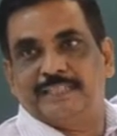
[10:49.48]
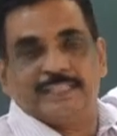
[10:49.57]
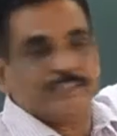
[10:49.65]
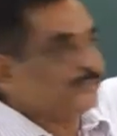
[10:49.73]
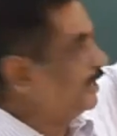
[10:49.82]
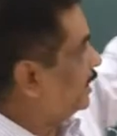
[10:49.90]

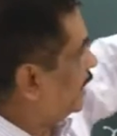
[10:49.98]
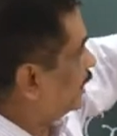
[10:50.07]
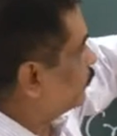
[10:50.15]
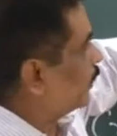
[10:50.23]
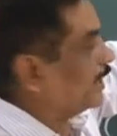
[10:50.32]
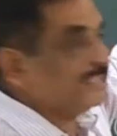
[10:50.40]
So it has
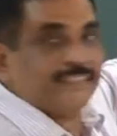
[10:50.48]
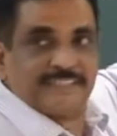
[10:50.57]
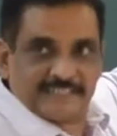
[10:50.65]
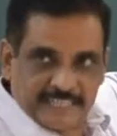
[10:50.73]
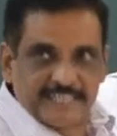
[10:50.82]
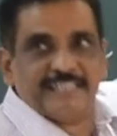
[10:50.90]
one
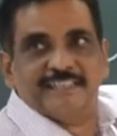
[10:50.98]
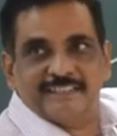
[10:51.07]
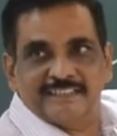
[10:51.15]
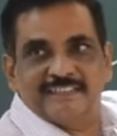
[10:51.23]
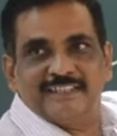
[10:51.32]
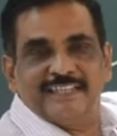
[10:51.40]
setting.
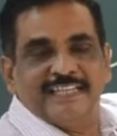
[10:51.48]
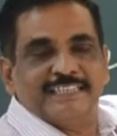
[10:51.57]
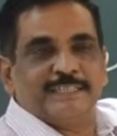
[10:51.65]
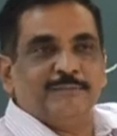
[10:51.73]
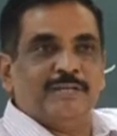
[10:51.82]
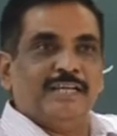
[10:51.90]

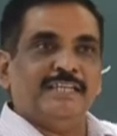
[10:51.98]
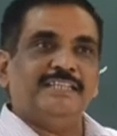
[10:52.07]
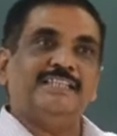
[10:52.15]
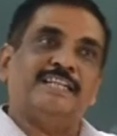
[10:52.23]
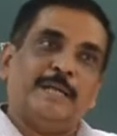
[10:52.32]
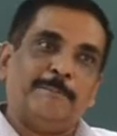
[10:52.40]
Similarly in
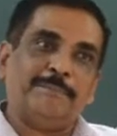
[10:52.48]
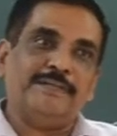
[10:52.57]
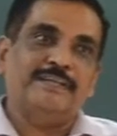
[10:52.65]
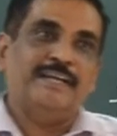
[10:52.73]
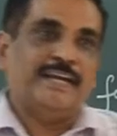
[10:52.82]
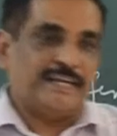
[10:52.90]
the rift,
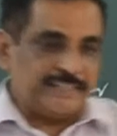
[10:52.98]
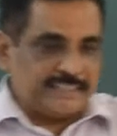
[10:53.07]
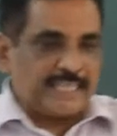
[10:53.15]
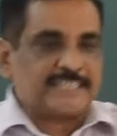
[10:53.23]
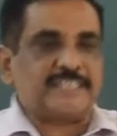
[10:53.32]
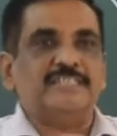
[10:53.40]
it is the
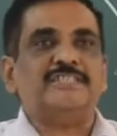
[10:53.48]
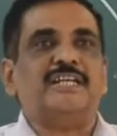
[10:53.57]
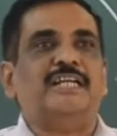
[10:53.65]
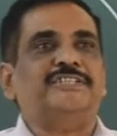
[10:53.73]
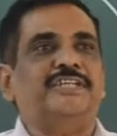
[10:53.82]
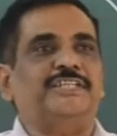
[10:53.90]

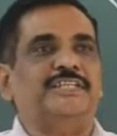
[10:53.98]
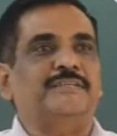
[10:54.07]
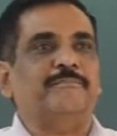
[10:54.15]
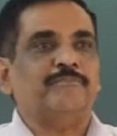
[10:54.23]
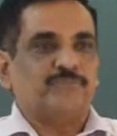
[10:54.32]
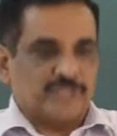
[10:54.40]
extensional setting,
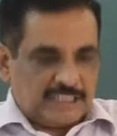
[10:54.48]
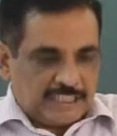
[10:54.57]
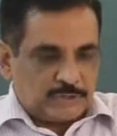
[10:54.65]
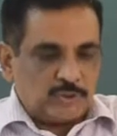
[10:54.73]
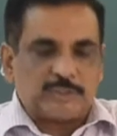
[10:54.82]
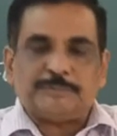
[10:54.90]
the
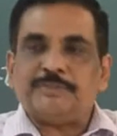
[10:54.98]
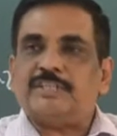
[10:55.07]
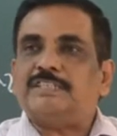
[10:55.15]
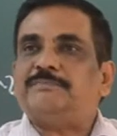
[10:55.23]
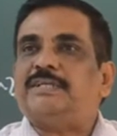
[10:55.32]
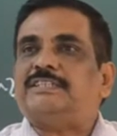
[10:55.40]
lithosphere
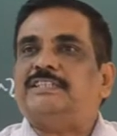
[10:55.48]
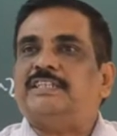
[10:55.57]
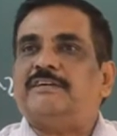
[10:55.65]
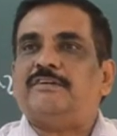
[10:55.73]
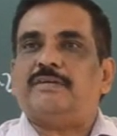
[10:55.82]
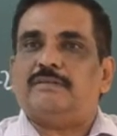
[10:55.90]
is breaking
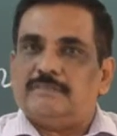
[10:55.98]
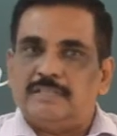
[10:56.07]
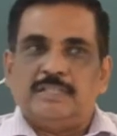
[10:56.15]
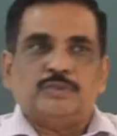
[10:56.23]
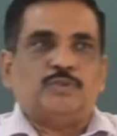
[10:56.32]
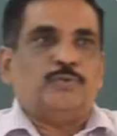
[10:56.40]
away.
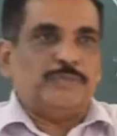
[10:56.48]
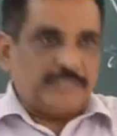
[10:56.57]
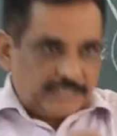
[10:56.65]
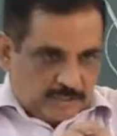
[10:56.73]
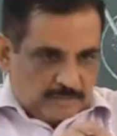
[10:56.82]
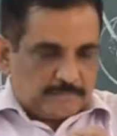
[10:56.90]
So when
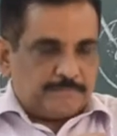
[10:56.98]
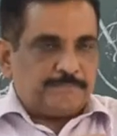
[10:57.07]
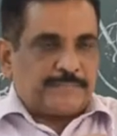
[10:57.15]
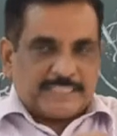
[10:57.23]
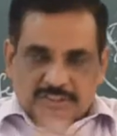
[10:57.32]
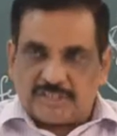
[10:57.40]
the
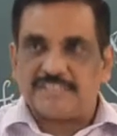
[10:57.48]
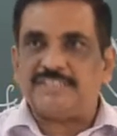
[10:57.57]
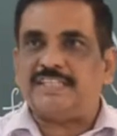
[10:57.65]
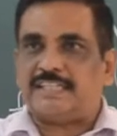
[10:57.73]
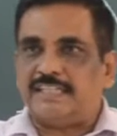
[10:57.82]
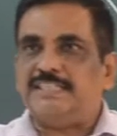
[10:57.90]
pressure is
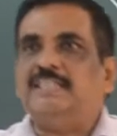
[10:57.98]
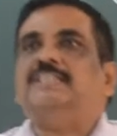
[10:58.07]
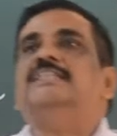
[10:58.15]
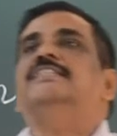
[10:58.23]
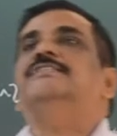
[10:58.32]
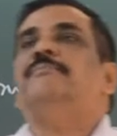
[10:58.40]
decreasing,
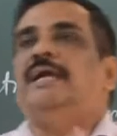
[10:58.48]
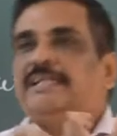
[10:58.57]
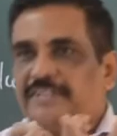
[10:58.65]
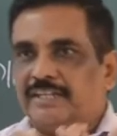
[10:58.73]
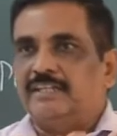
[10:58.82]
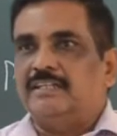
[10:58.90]
it is
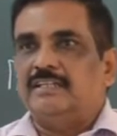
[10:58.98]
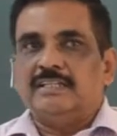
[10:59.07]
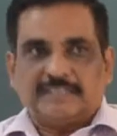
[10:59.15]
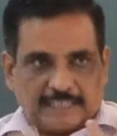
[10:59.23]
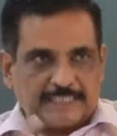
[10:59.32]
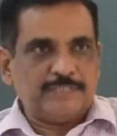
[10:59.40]
melting.
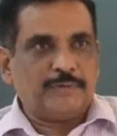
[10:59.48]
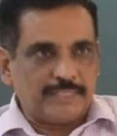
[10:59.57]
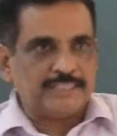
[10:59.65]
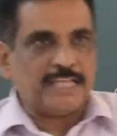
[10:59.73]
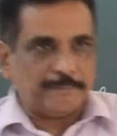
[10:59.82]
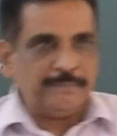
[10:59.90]
That is what
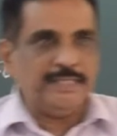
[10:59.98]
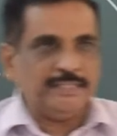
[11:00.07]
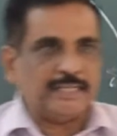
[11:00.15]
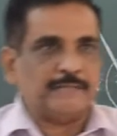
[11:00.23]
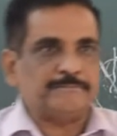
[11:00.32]
is happening.